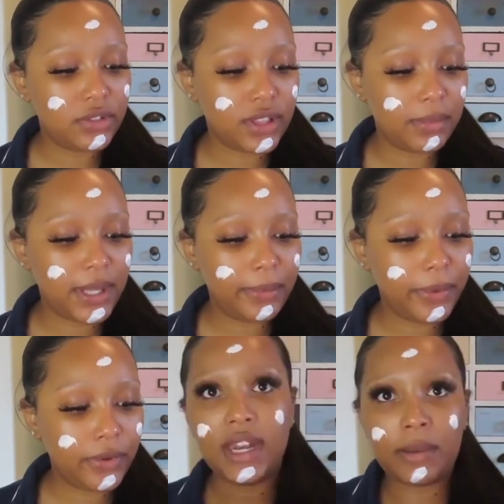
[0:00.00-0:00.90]
to the
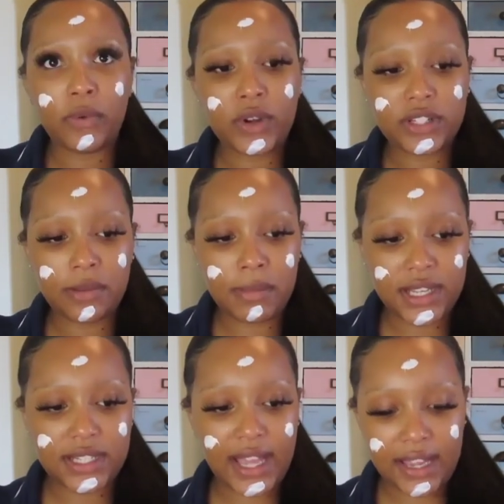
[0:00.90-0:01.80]
People, and I'm going to
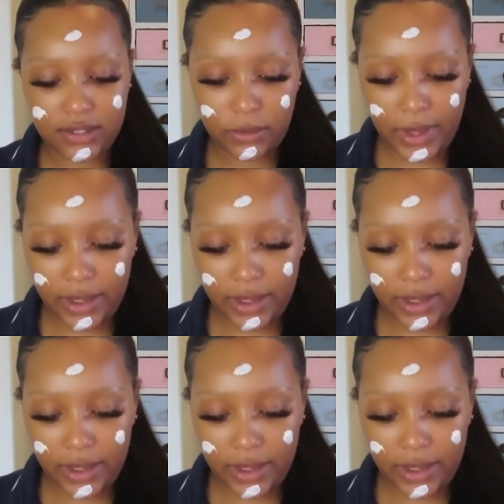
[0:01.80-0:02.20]
mix that as